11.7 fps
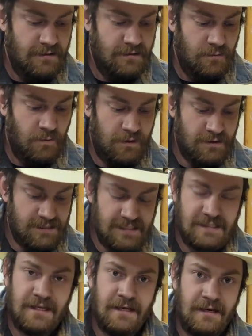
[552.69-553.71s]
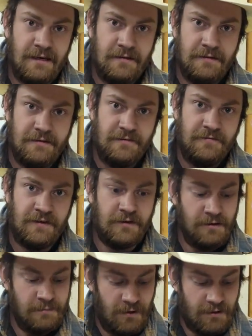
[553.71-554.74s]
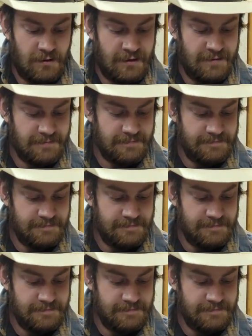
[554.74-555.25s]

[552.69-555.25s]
Where does this thing fit on the market